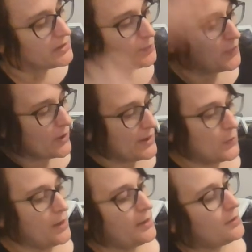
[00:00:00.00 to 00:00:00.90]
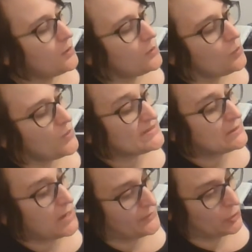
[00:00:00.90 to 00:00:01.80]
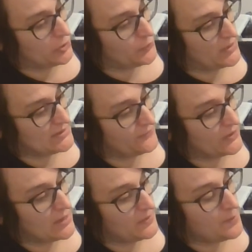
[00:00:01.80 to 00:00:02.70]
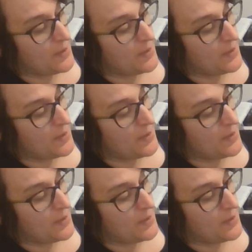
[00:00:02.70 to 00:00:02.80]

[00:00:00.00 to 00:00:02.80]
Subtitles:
The boy was another good reason for keeping the